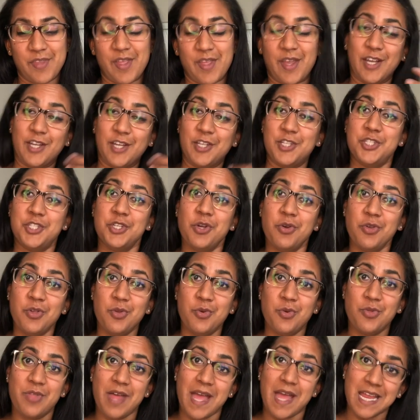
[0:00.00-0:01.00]
I can show
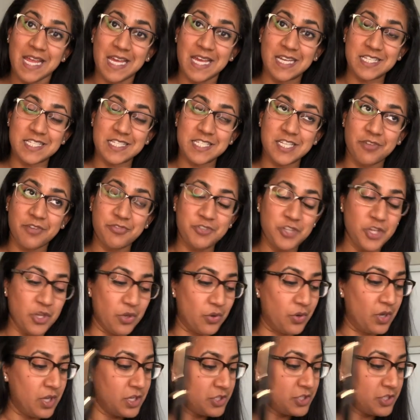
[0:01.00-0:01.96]
you that kind of stuff too.